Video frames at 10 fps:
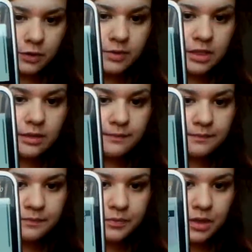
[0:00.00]
for a minute.
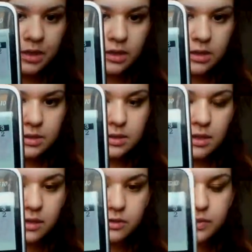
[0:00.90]

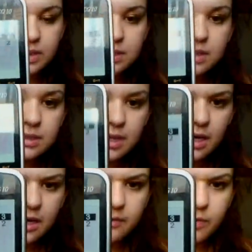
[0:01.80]
So this is
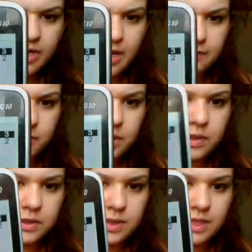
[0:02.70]
what F3
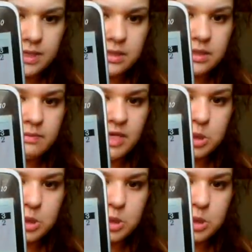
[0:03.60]
looks like. This is